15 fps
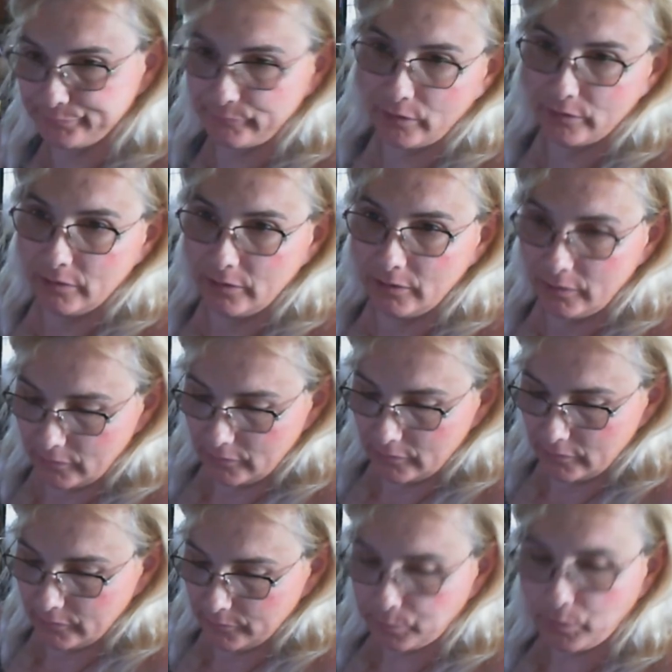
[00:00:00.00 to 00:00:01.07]
price.
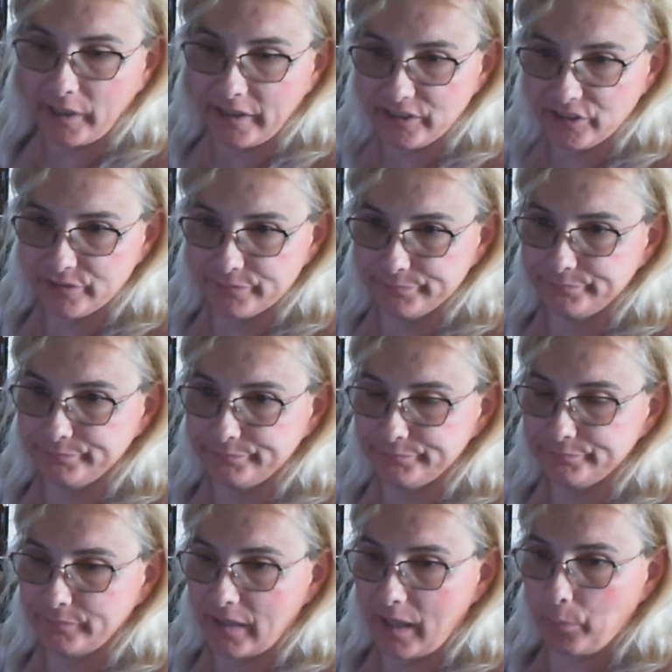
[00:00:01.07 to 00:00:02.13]
I wanted to get
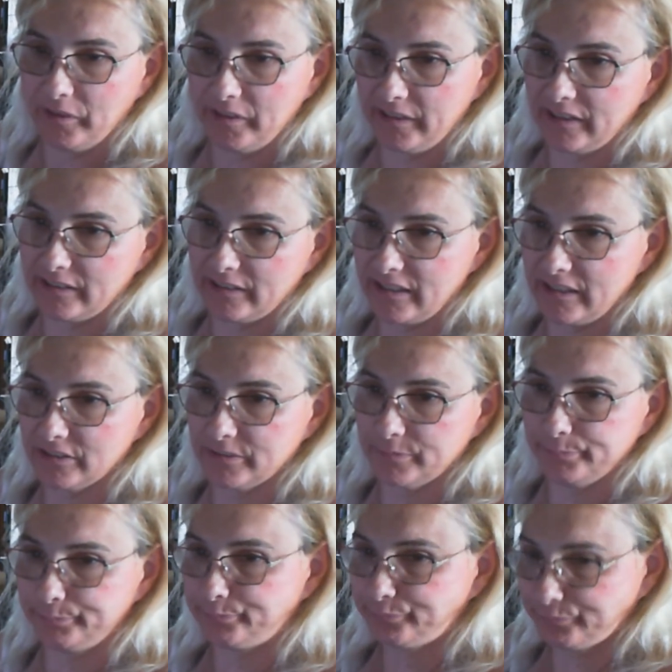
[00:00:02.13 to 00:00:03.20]
these
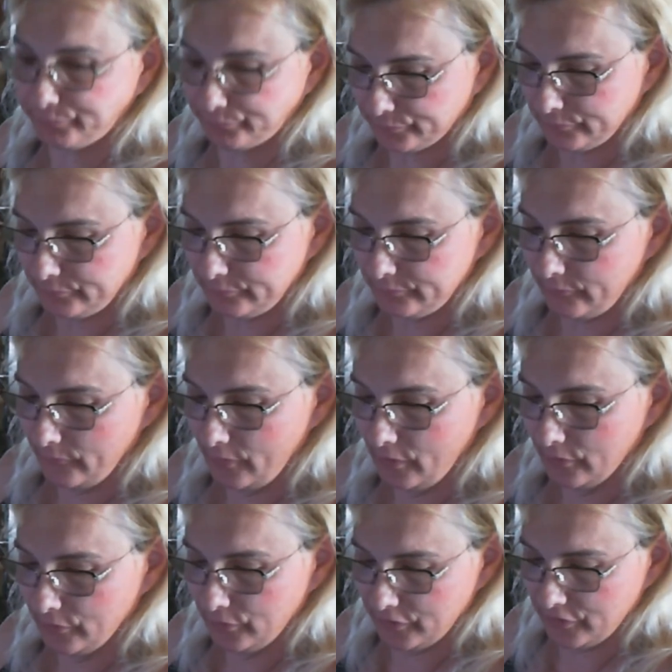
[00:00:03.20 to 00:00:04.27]
in time
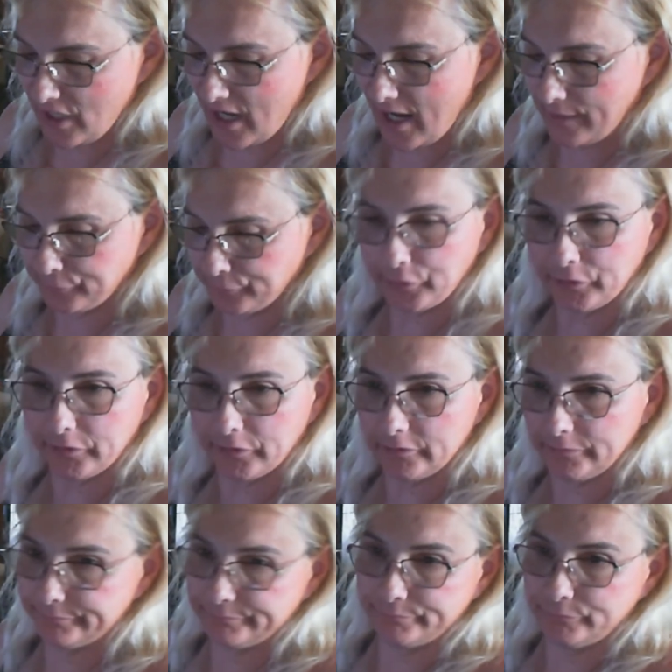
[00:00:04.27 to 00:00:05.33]
for, there's a
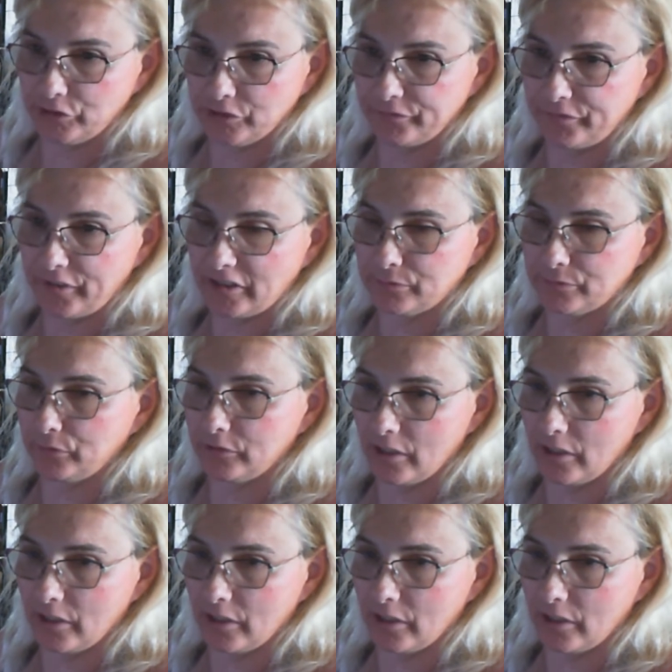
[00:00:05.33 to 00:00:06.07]
festival coming up, and